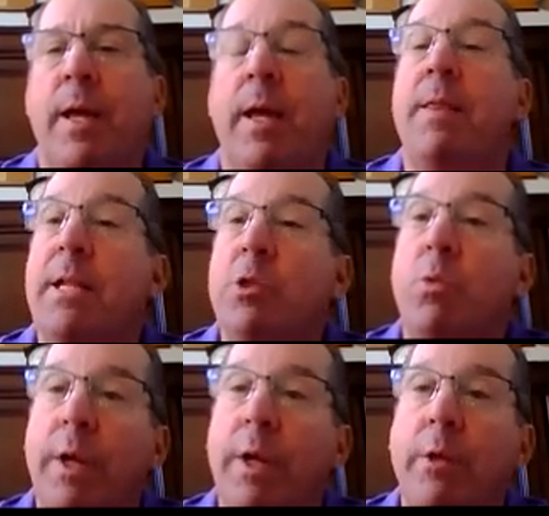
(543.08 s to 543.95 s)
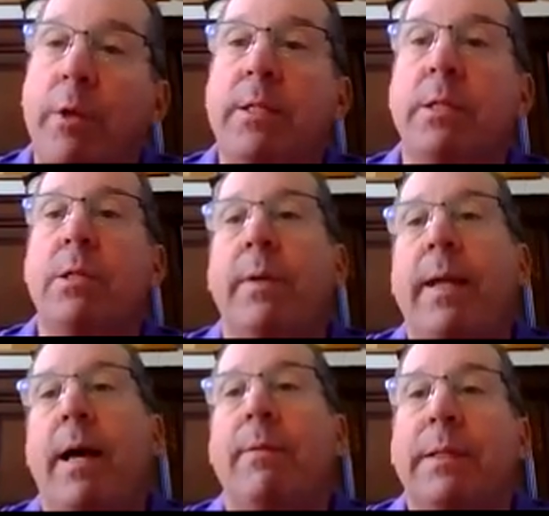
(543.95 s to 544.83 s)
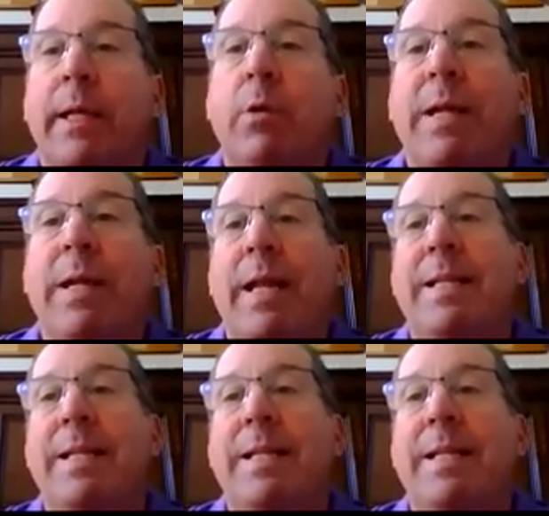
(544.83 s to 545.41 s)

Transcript: And that's one of the reasons we have a liquidated